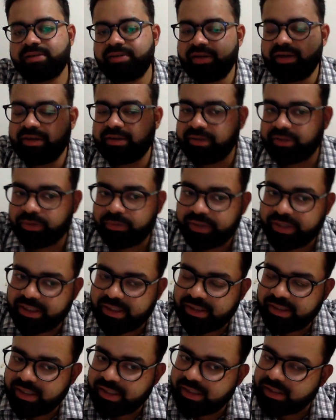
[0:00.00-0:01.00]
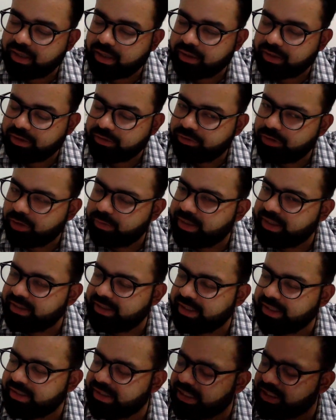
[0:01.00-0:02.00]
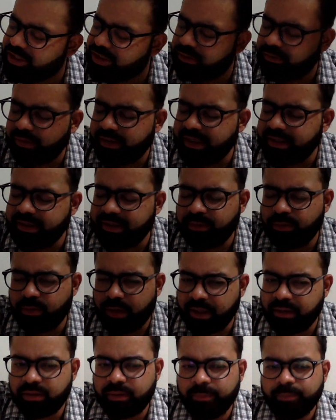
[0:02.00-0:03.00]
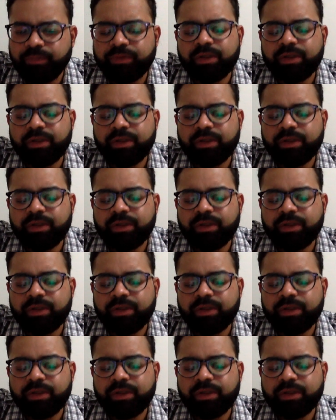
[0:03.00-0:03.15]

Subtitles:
relating to agency starting from I think section 181,